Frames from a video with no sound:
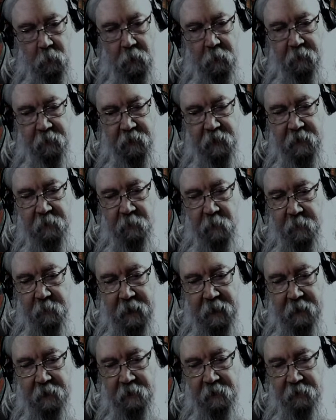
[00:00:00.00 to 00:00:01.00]
Well, we'll see if we
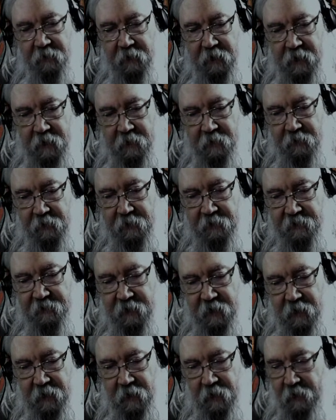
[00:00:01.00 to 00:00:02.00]
make it to the end of
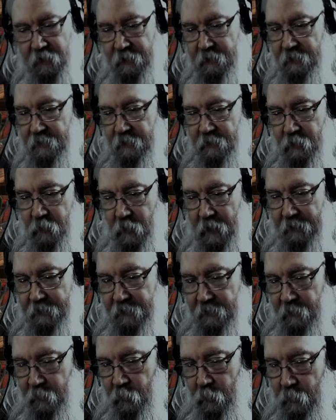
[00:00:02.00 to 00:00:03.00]
this
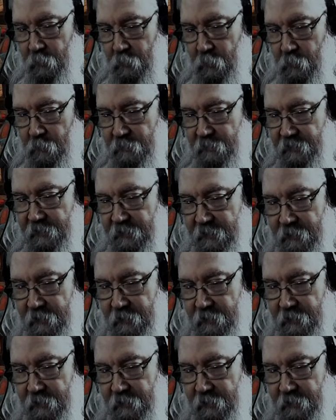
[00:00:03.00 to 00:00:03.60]
Rise of the Rune Lords